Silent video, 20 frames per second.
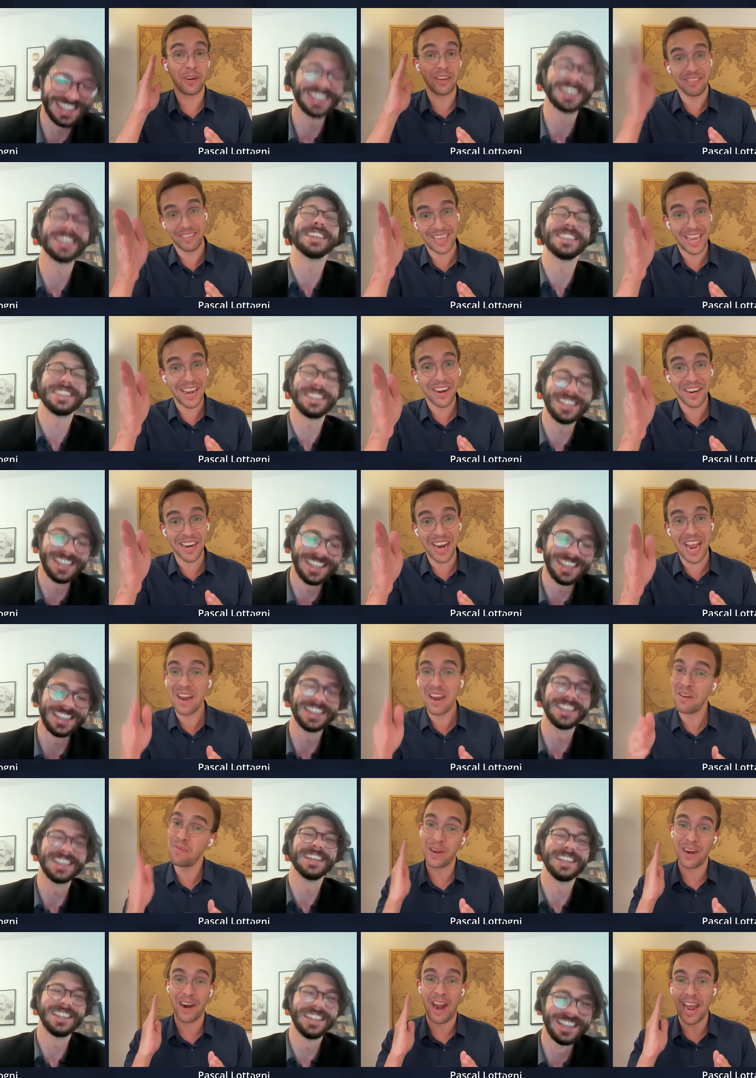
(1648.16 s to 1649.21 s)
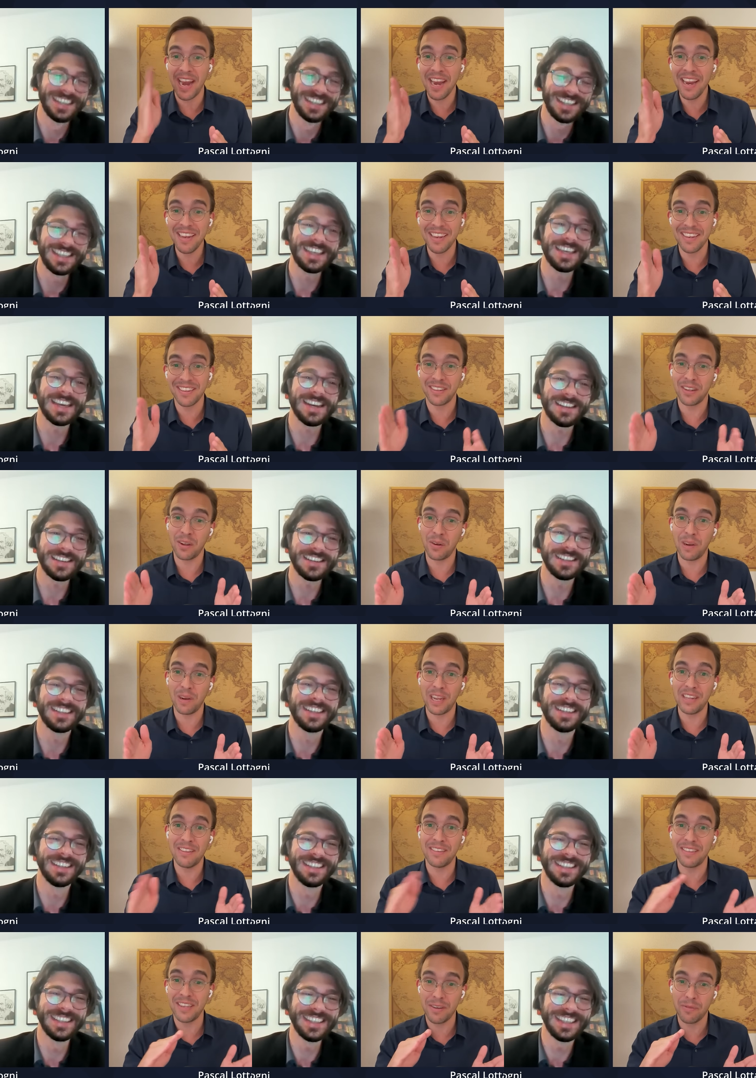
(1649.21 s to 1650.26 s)
Speaker 1: is there and we are headed. So
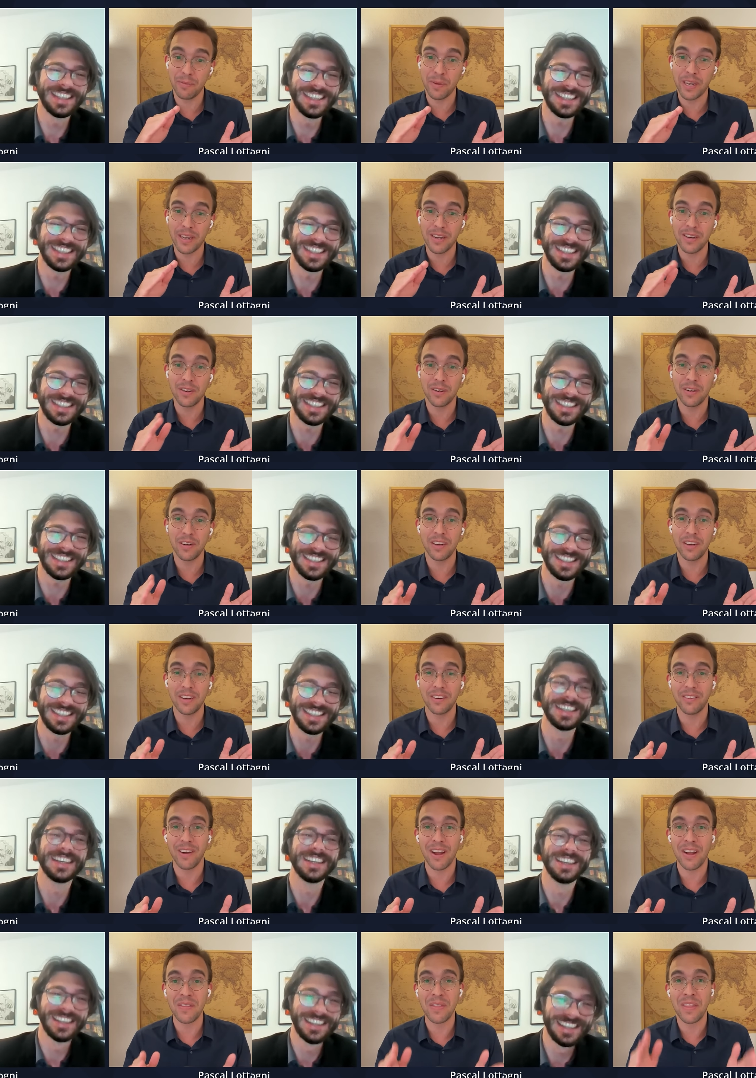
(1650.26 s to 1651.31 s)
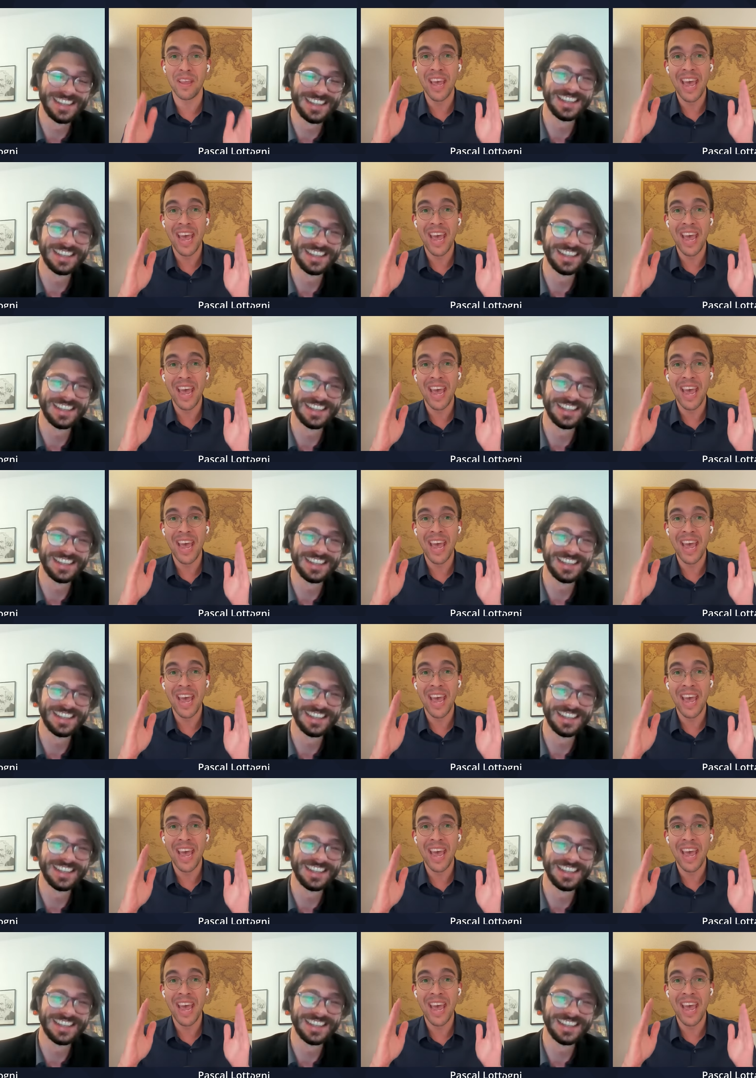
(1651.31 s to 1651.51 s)
let's see if we can turn it around.